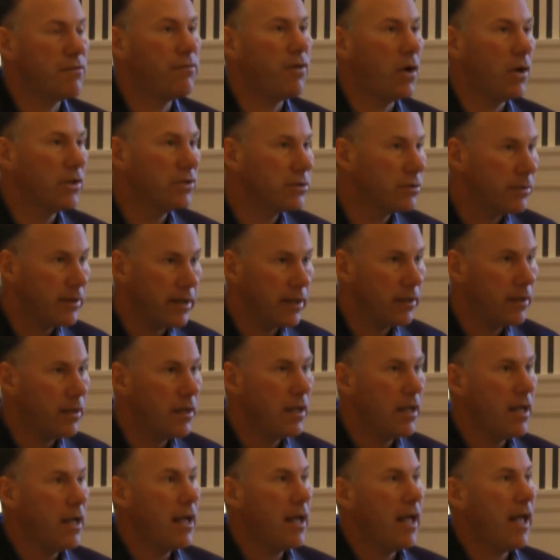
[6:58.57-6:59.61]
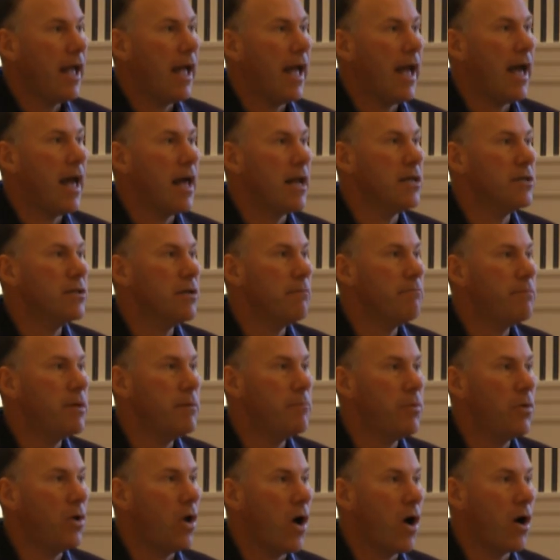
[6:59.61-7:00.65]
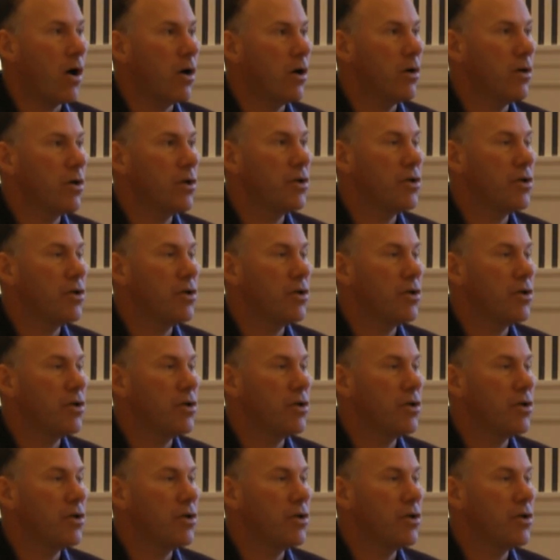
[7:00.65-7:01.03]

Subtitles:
faltering, and people are